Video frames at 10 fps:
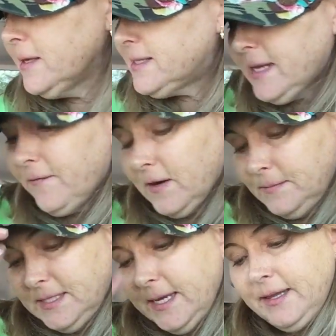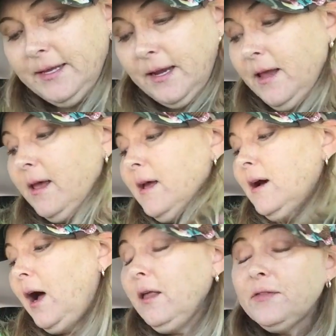all this stuff from, said that
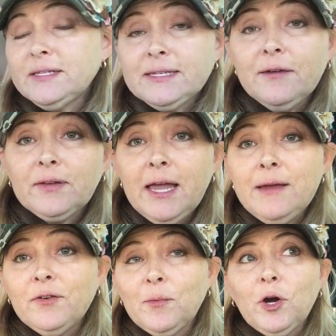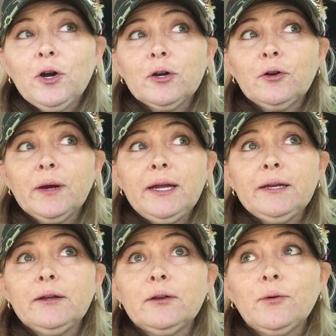all of the stuff came from her great
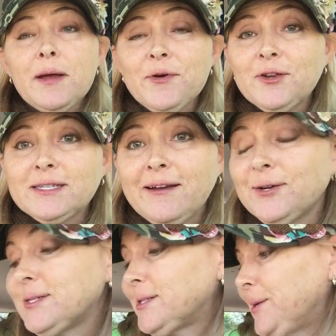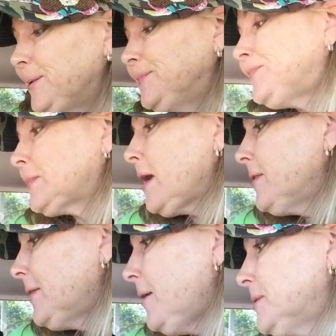grandmother's house. So I
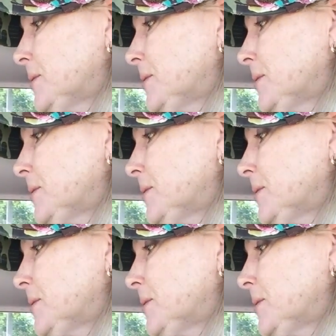thought that